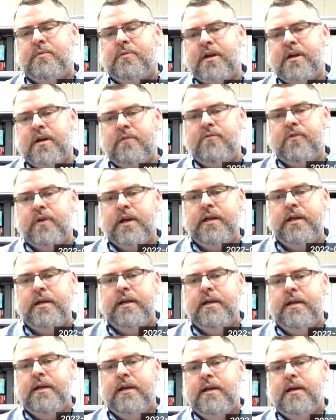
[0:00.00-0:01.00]
the recovery,
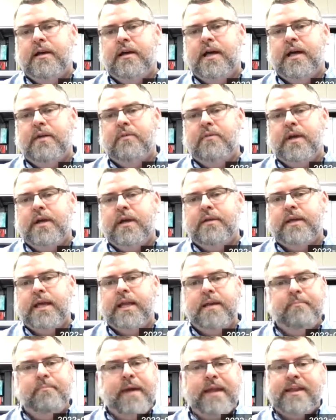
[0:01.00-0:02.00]
and
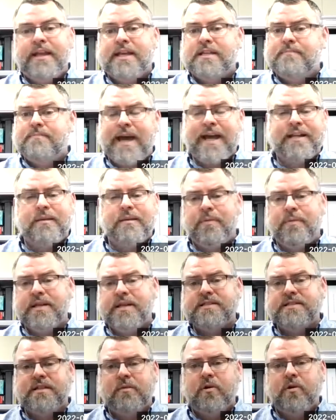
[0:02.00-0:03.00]
getting things back to the
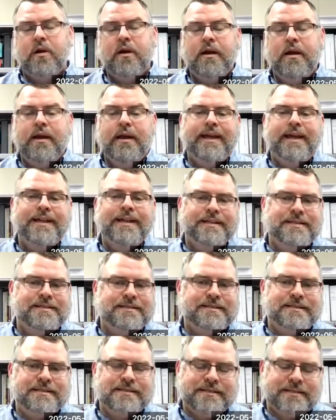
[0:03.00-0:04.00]
place they were in
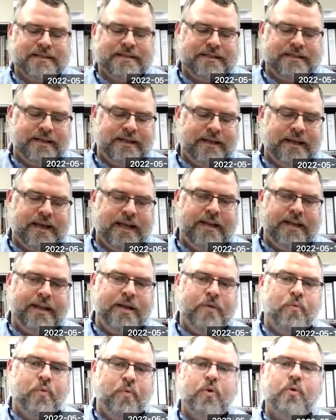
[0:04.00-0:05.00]
this. And
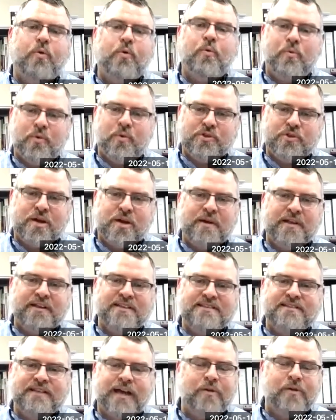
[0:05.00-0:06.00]
then we'll talk about
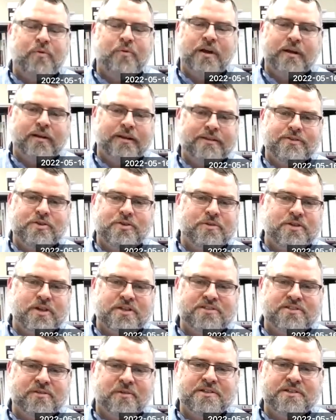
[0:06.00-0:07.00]
this. I don't want to
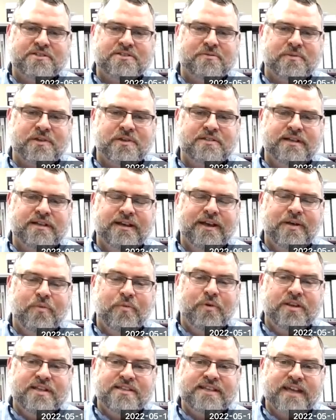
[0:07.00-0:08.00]
touch on this too much
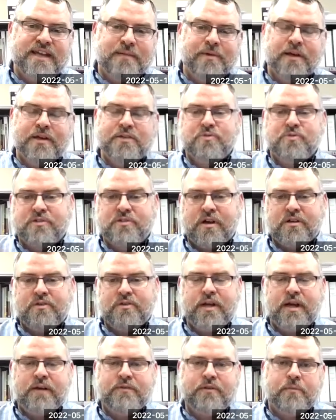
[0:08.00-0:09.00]
with this segment, because we'll talk
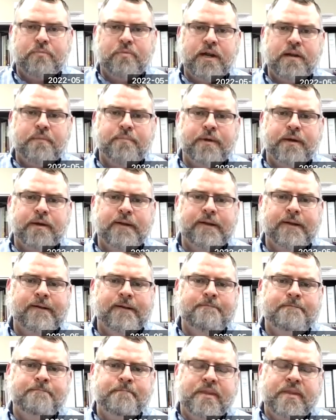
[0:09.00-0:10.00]
to it after the break. But
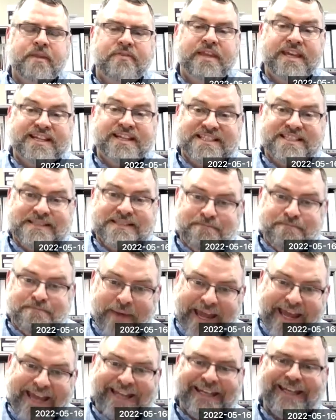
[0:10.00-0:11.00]
the
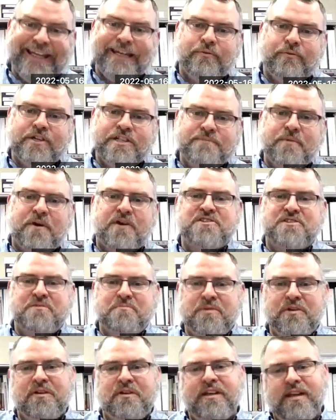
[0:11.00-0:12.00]
expanding
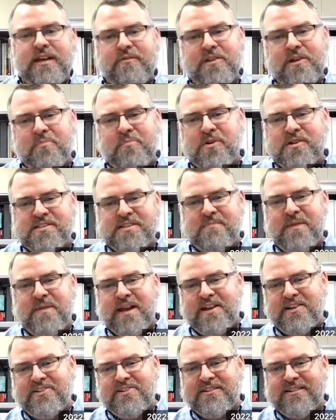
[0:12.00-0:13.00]
responsibility of the emergency
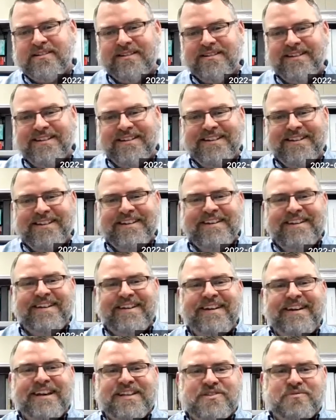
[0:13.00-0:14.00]
manager
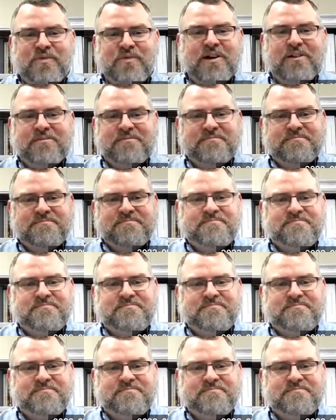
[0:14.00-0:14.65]
as well.